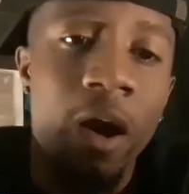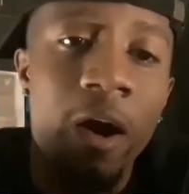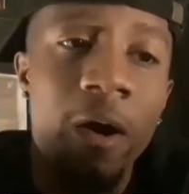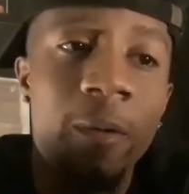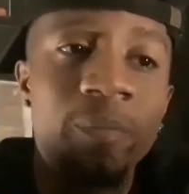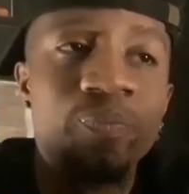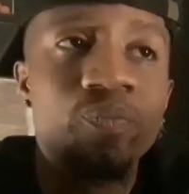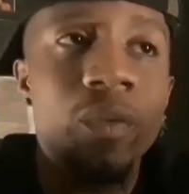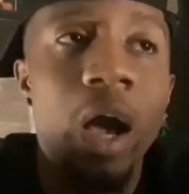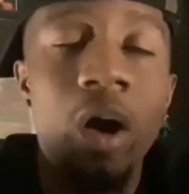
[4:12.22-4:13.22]

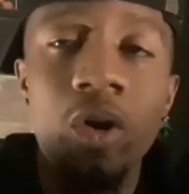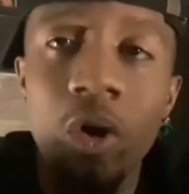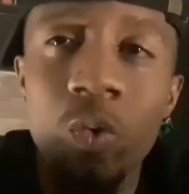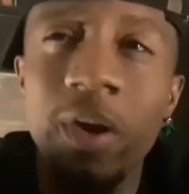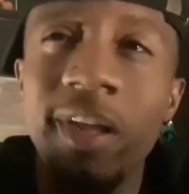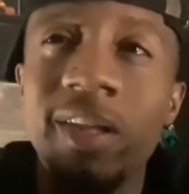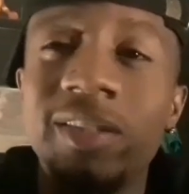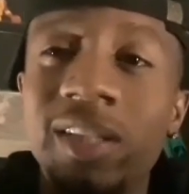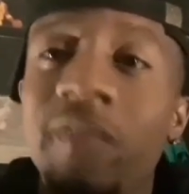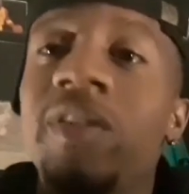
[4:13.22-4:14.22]
I'll go with
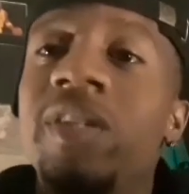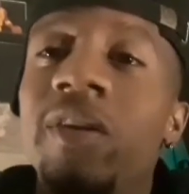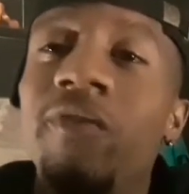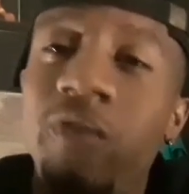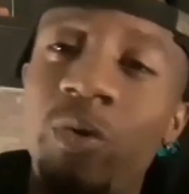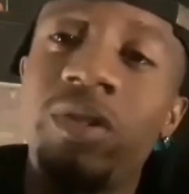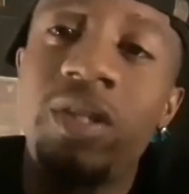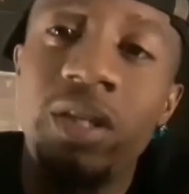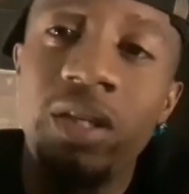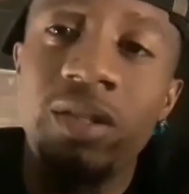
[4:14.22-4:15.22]

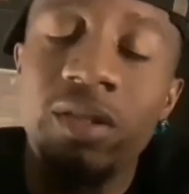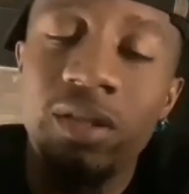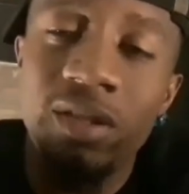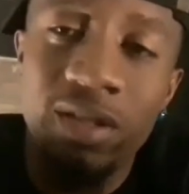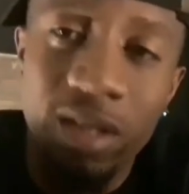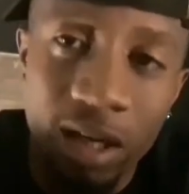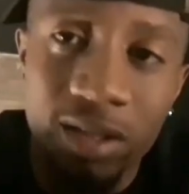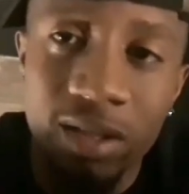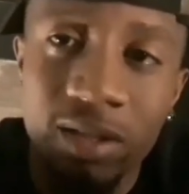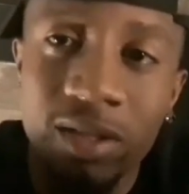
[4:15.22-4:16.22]
17-14
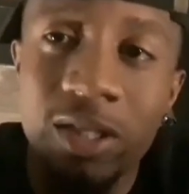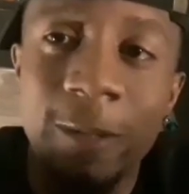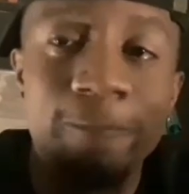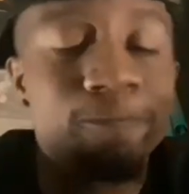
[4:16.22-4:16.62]
Texans.